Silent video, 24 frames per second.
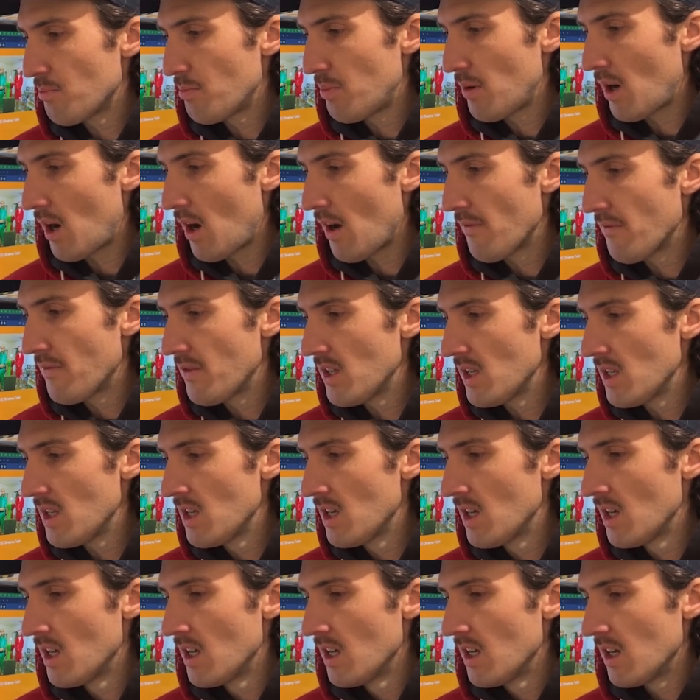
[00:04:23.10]
puffy
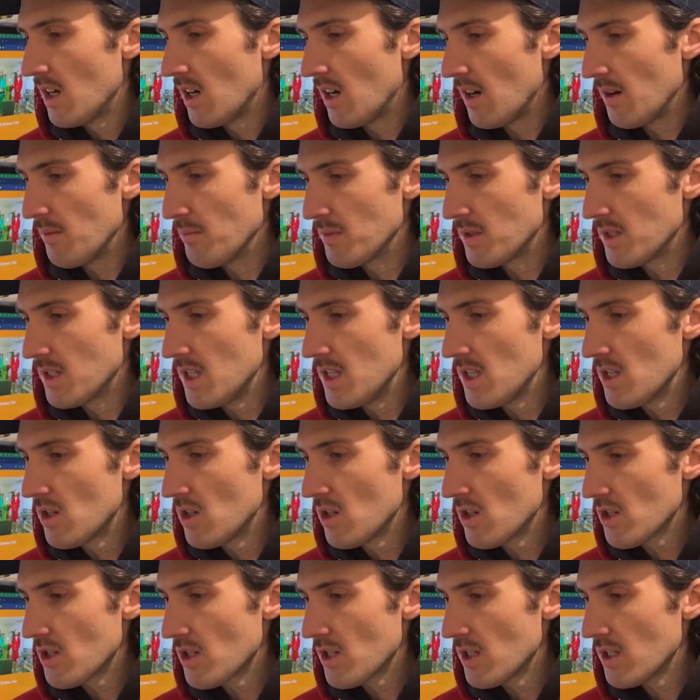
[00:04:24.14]
seat
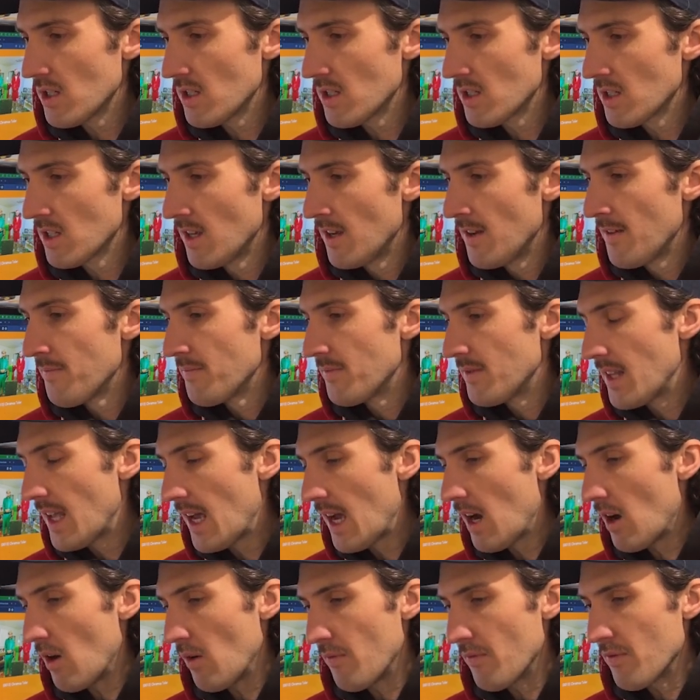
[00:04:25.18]
cushions.
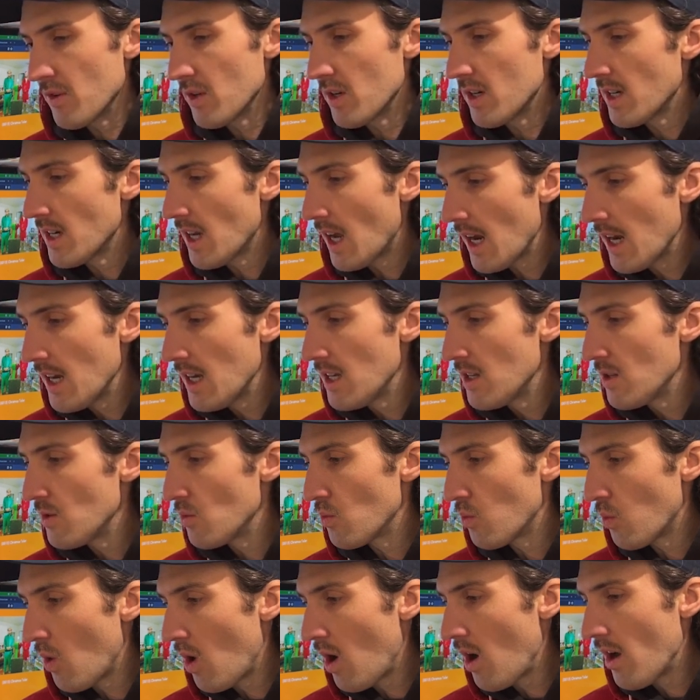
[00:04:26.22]
Now, for a
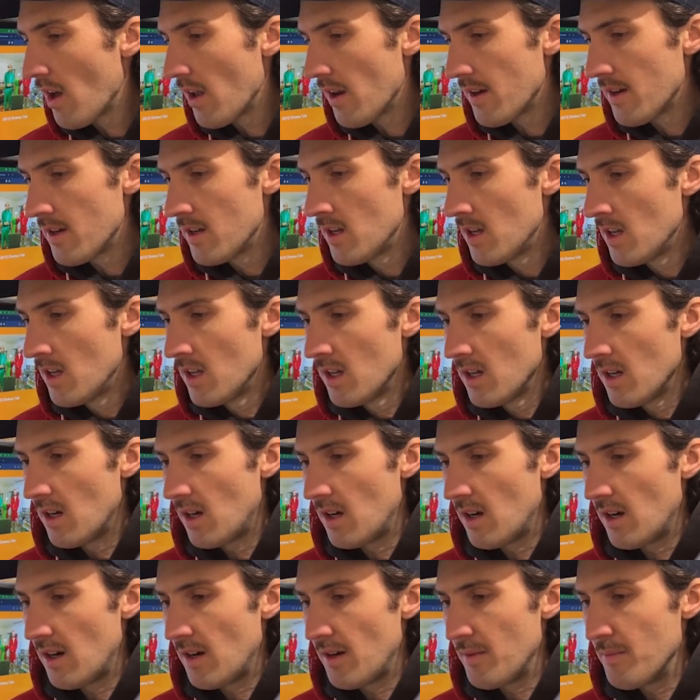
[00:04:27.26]
91,
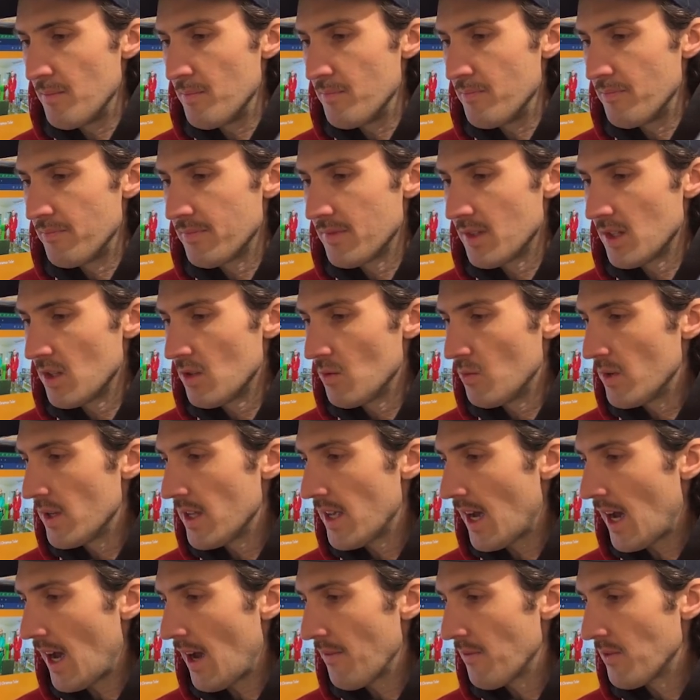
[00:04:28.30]
we
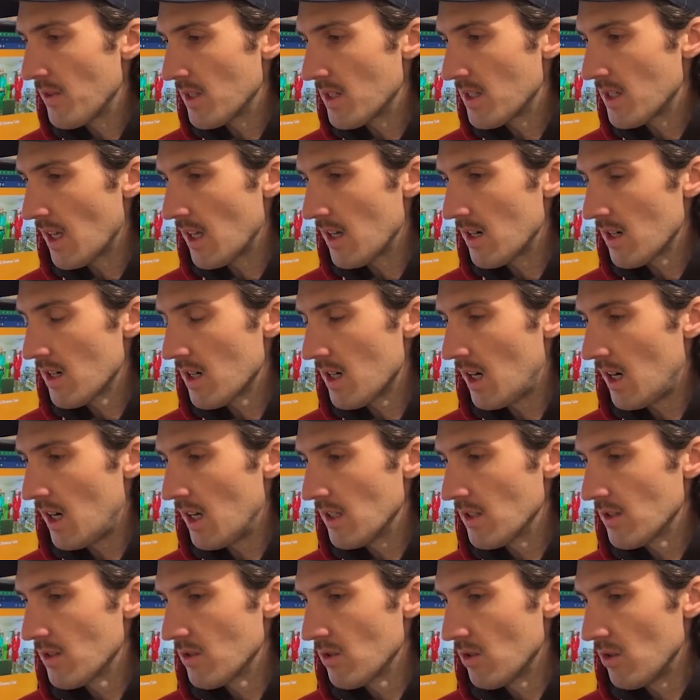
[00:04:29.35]
have the center
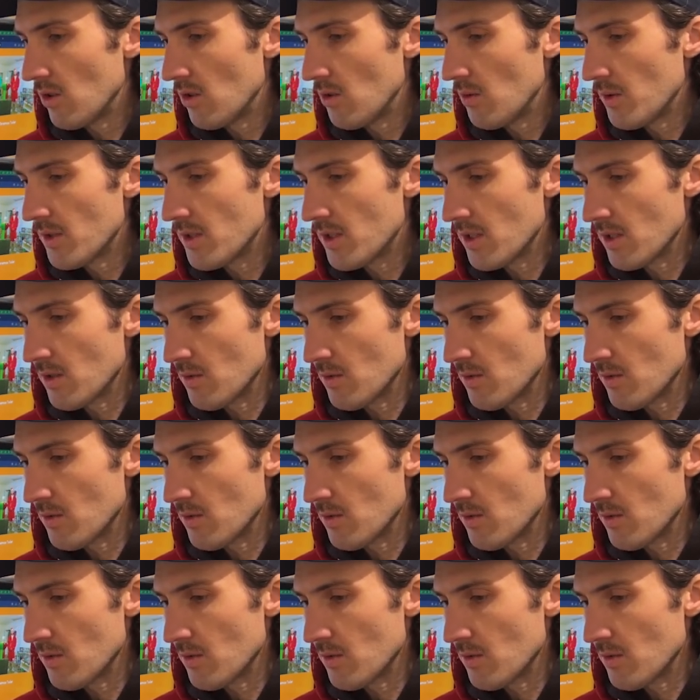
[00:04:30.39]
console, which is